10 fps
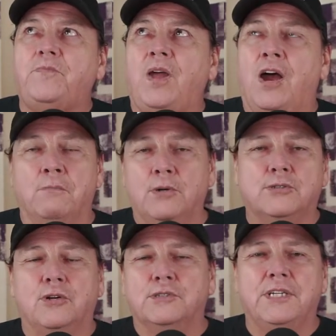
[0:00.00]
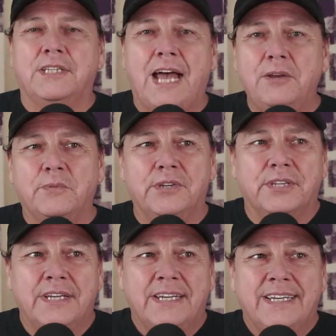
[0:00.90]
are most closely aligned with
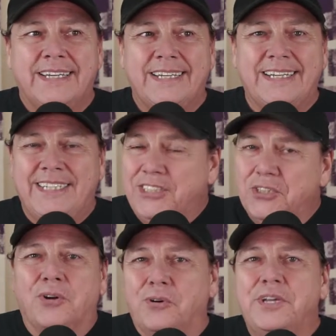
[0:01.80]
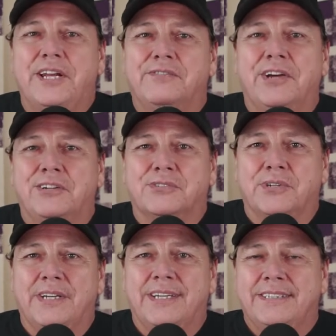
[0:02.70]
in your own Native
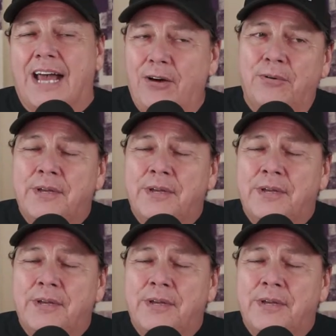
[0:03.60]
territory. Now,